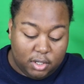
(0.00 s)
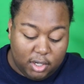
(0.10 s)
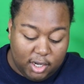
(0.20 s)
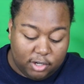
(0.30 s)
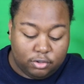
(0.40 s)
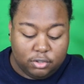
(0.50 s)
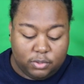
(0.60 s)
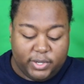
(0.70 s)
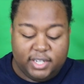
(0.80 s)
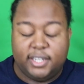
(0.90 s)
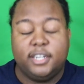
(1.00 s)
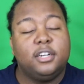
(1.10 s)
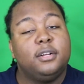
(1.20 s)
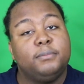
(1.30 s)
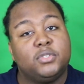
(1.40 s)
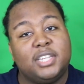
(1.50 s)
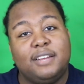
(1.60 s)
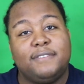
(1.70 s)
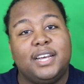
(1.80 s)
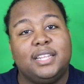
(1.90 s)
Cruiserweight of the year,
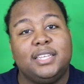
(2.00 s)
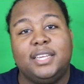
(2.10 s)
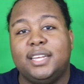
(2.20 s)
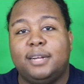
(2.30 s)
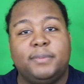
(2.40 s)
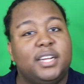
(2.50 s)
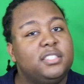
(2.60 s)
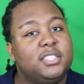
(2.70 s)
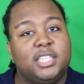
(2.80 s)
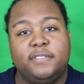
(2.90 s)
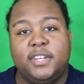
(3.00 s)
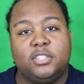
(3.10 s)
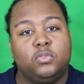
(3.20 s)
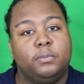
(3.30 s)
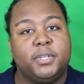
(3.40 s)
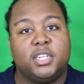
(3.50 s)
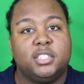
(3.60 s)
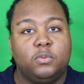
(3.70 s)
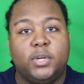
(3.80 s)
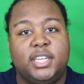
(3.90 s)
Mustafa Ali, and I'm not just giving that to him
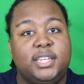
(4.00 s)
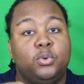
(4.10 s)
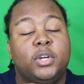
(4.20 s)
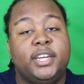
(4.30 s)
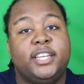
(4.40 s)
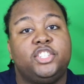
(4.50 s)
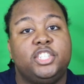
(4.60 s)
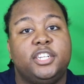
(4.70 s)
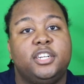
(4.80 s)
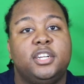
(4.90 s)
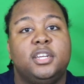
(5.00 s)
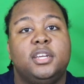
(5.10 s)
because of what he's doing this year